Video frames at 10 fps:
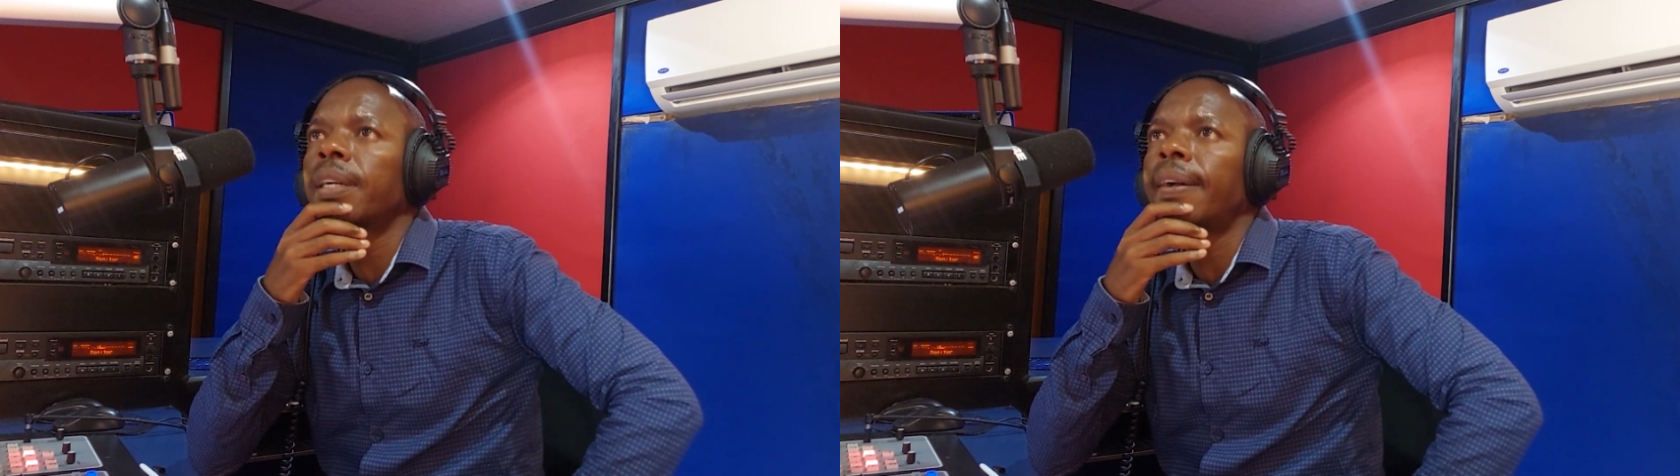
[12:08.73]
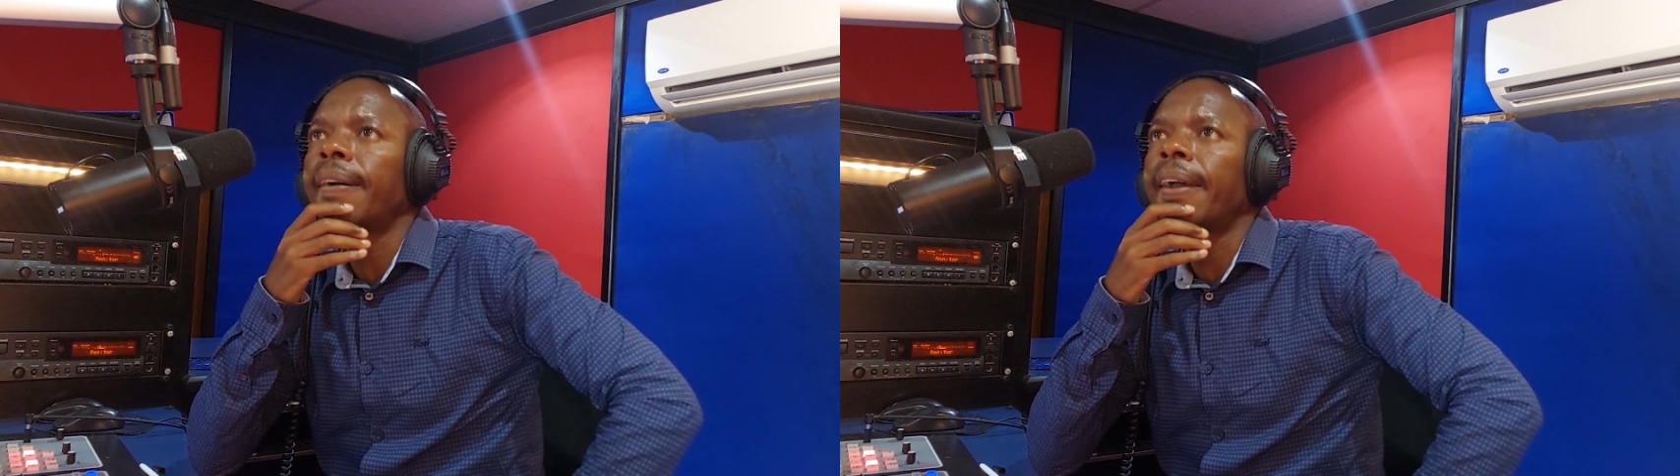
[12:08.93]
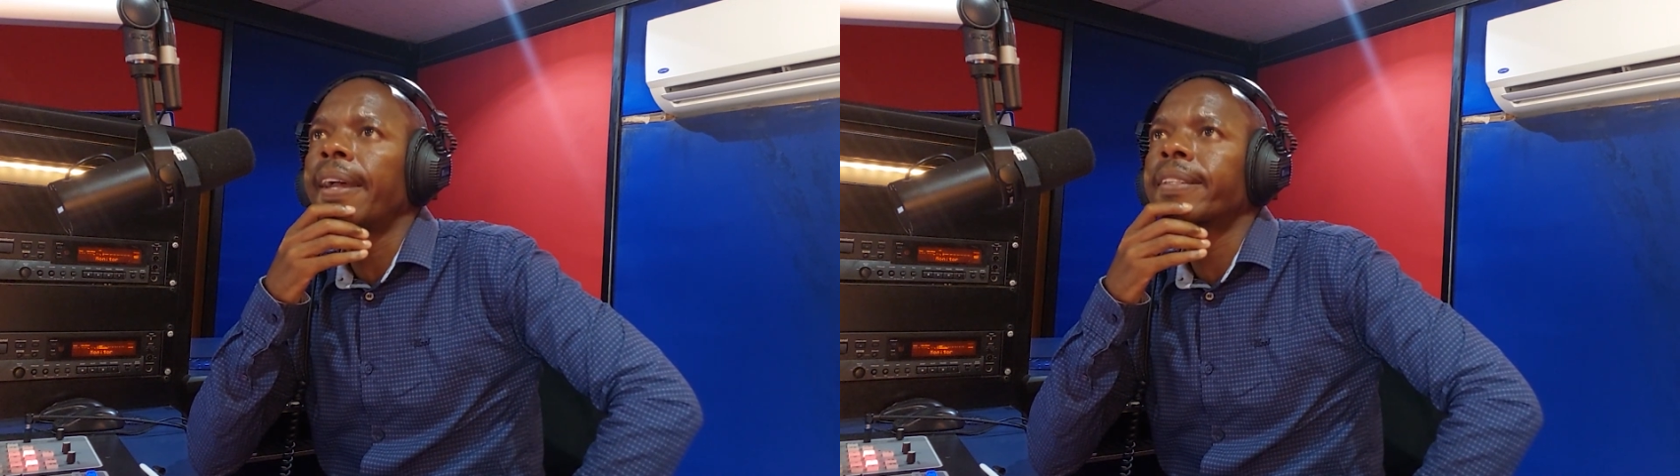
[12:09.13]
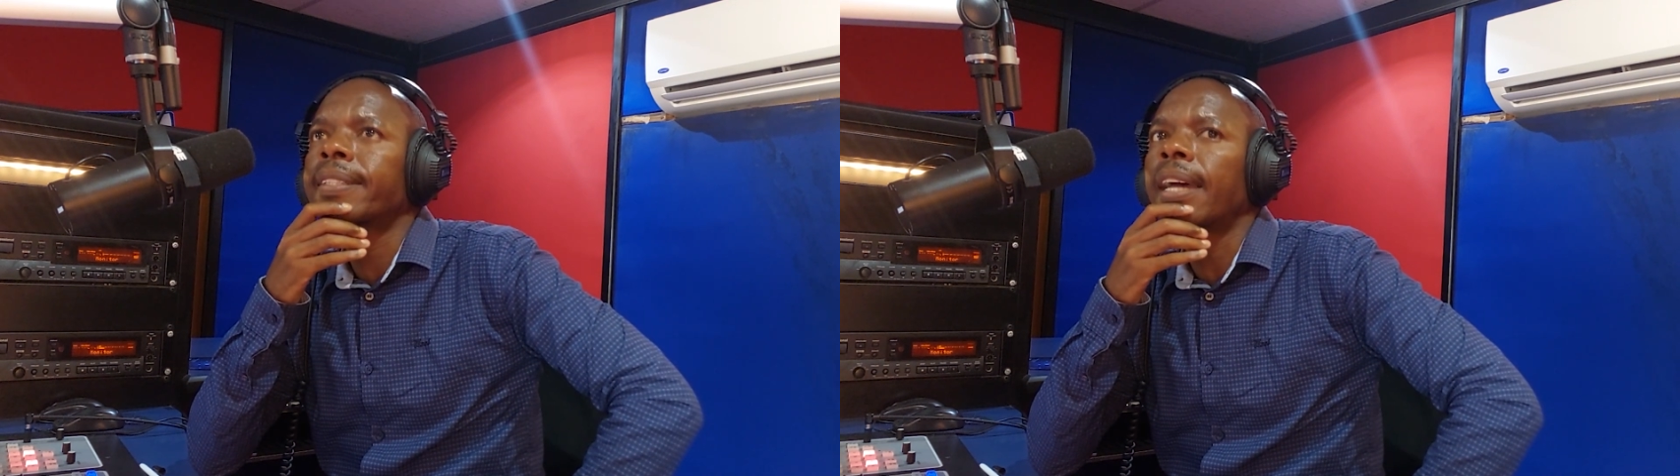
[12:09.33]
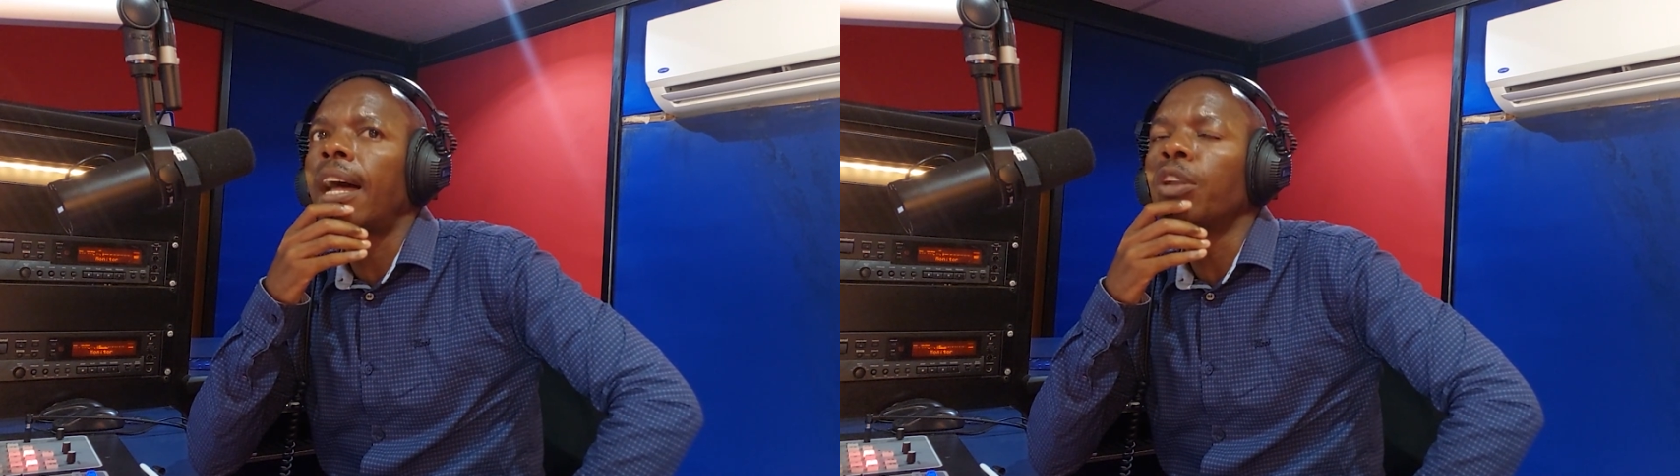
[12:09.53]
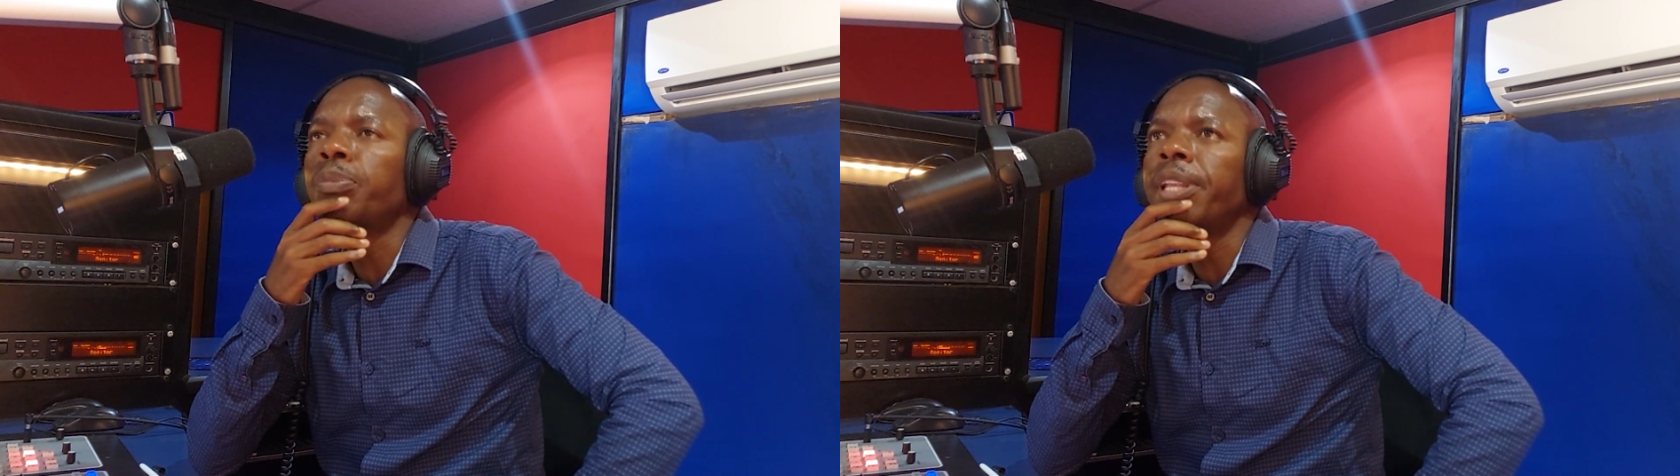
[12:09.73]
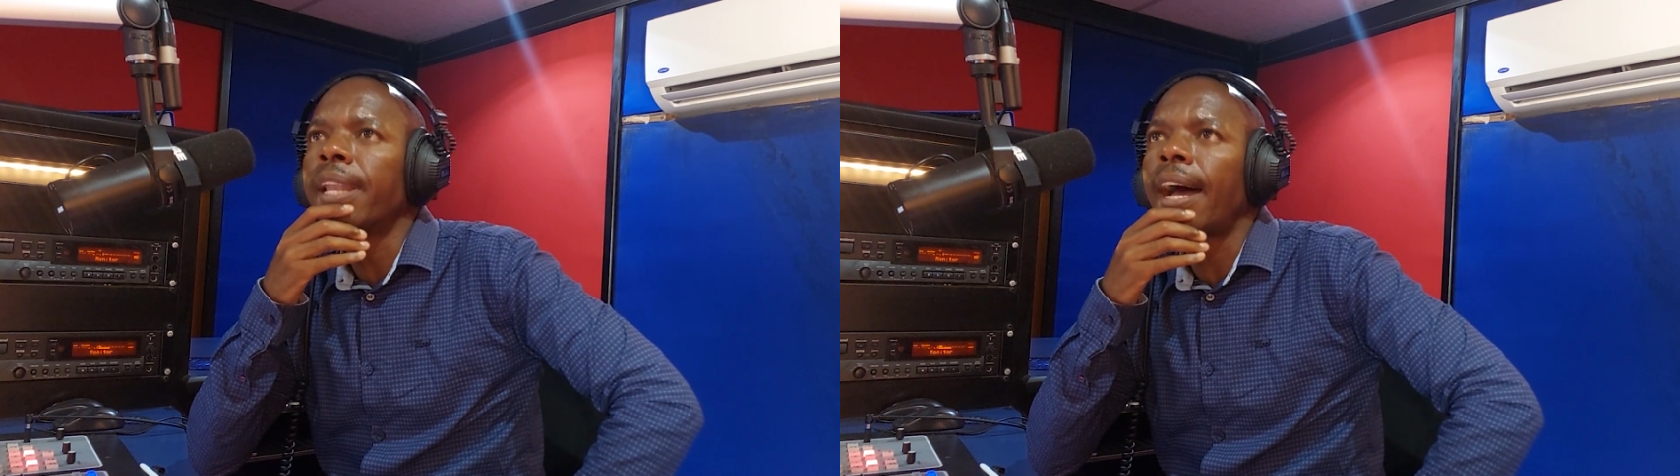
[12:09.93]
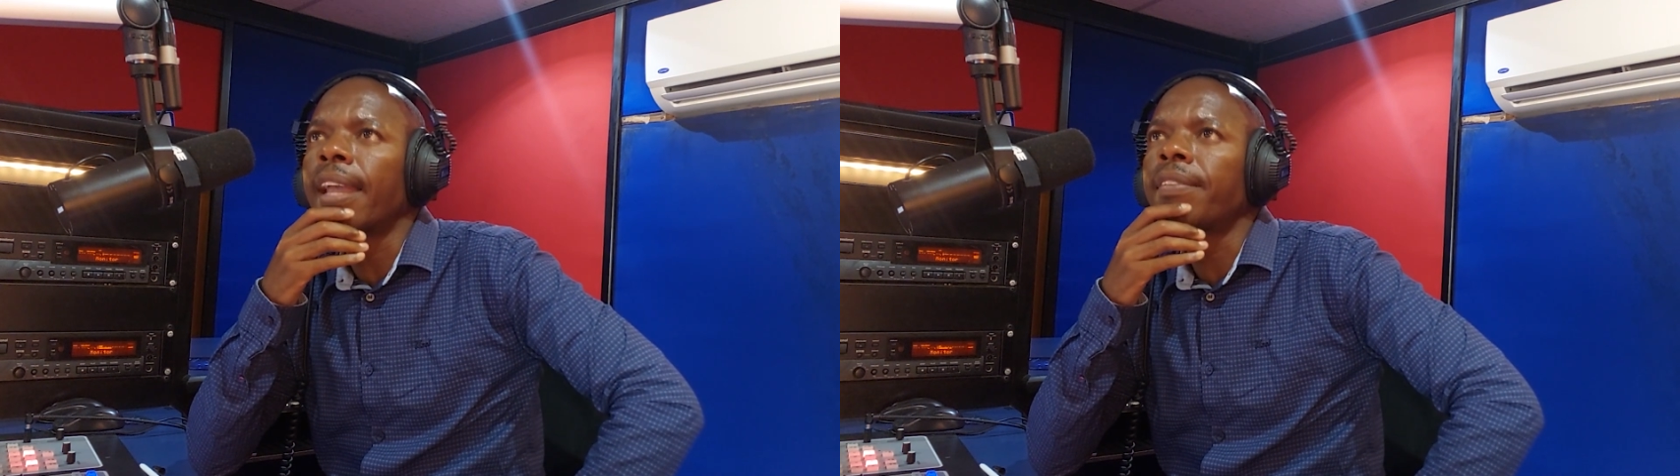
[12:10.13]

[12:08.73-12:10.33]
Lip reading: has alumni,